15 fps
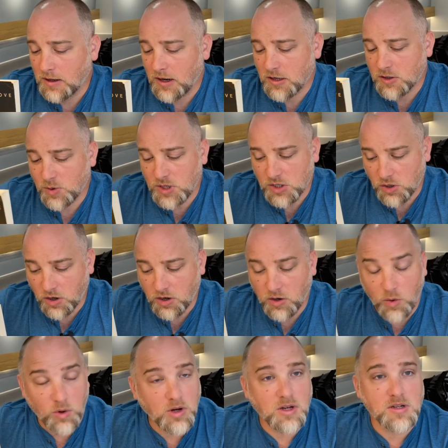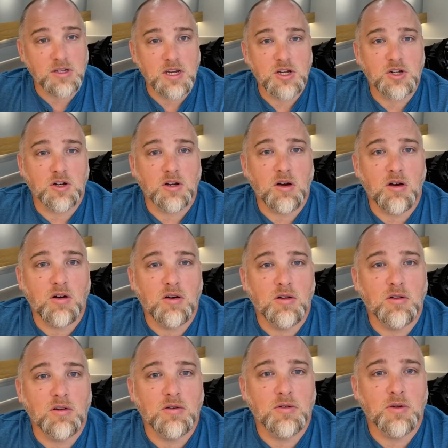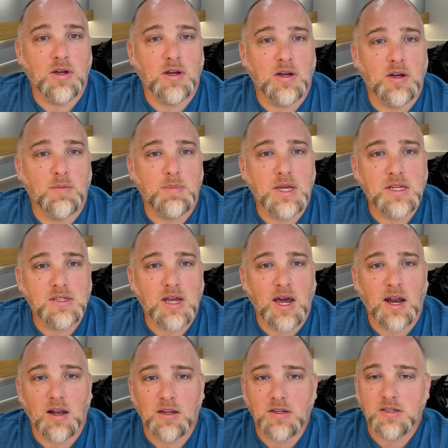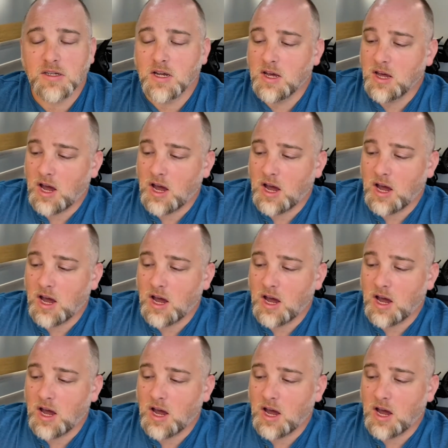And so he started an organization called Peace Catalyst.